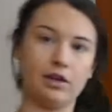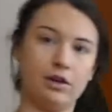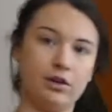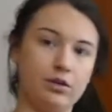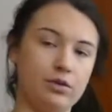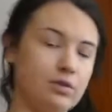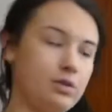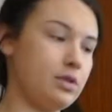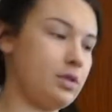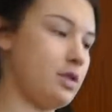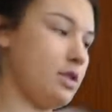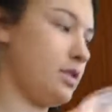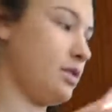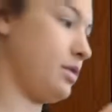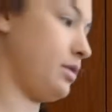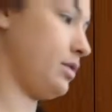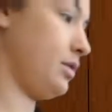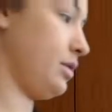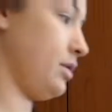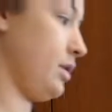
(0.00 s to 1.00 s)
those.
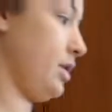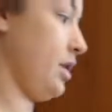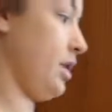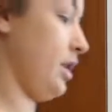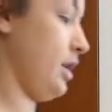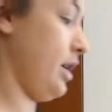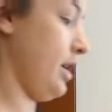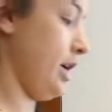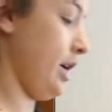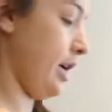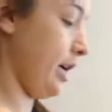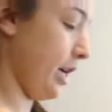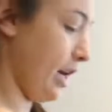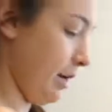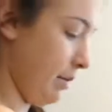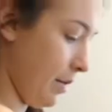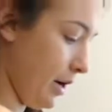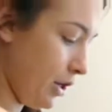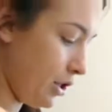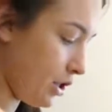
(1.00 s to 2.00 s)
And
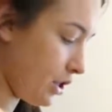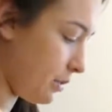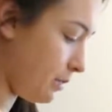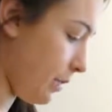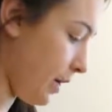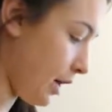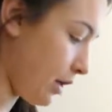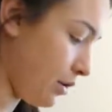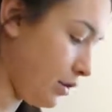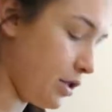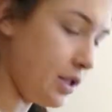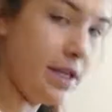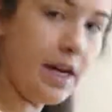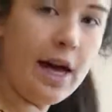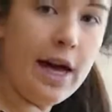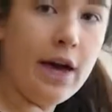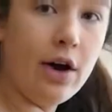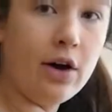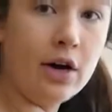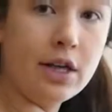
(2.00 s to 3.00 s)
I might just buckle
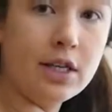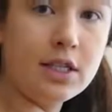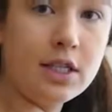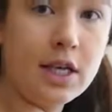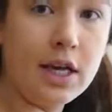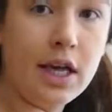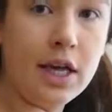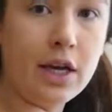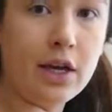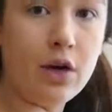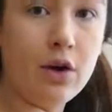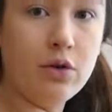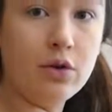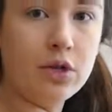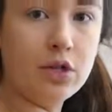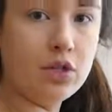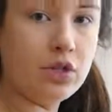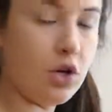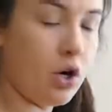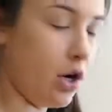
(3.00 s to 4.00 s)
today, honestly, and go
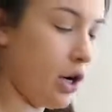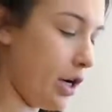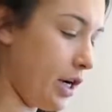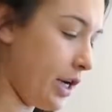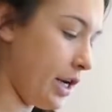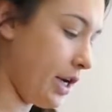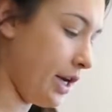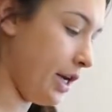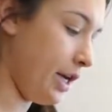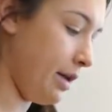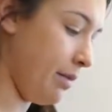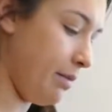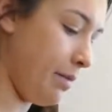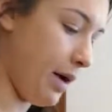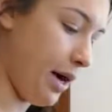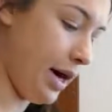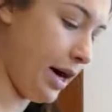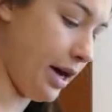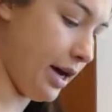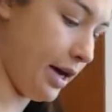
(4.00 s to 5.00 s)
to Target and
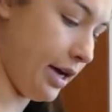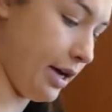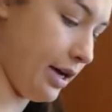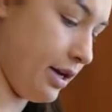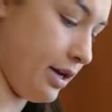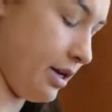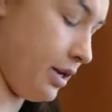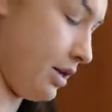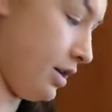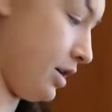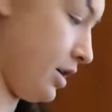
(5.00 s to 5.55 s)
buy